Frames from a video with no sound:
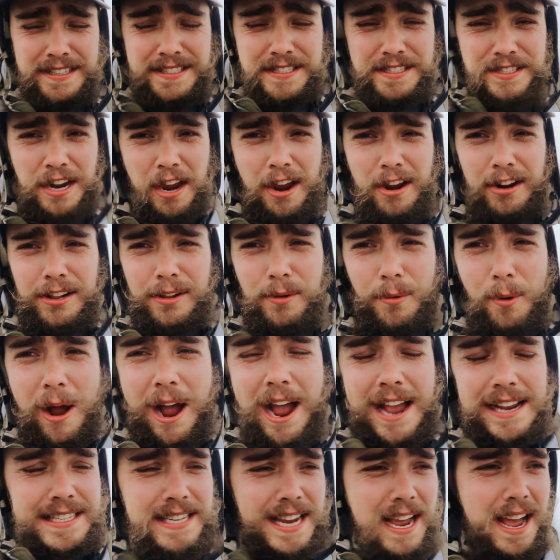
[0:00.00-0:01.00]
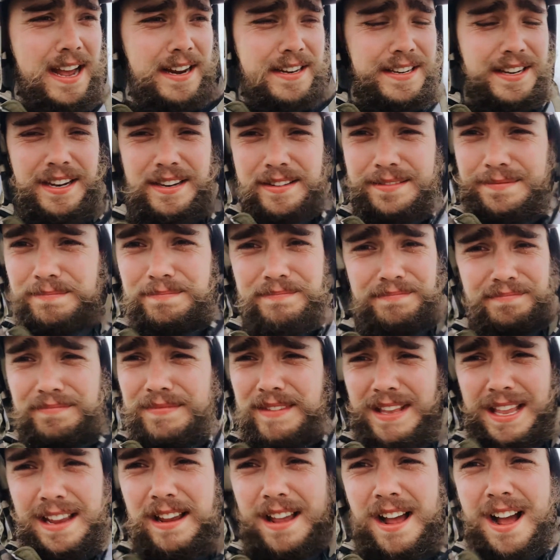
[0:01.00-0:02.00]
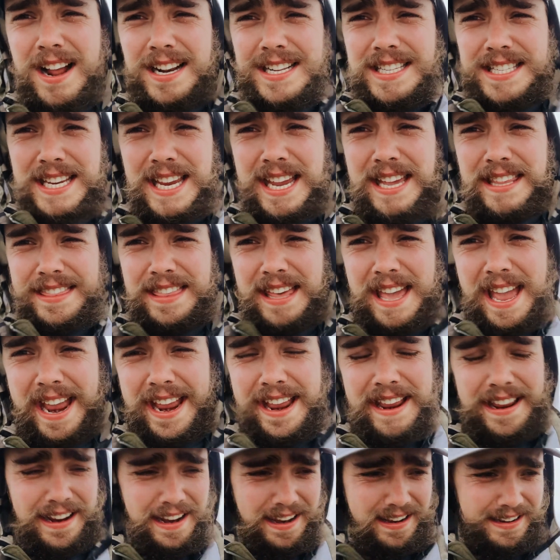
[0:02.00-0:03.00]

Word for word: Total whiteout, can't see a thing